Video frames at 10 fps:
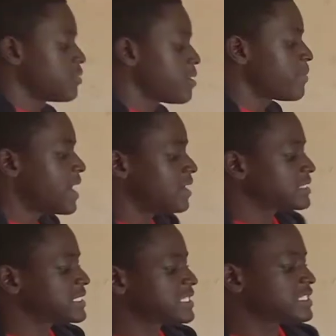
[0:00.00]
remember
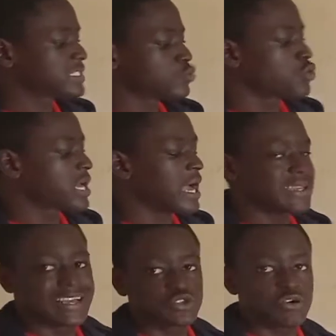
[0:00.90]
this, we
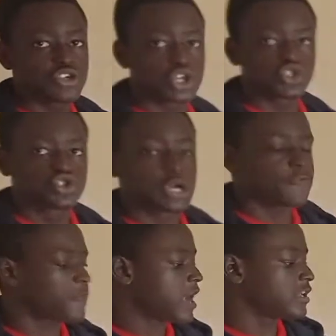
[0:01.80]
can as well just
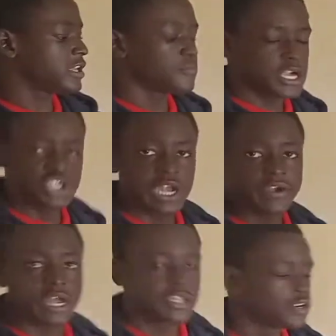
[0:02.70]
find the
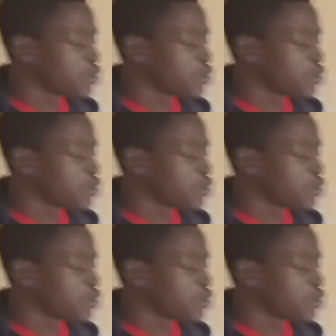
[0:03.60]
imaginary and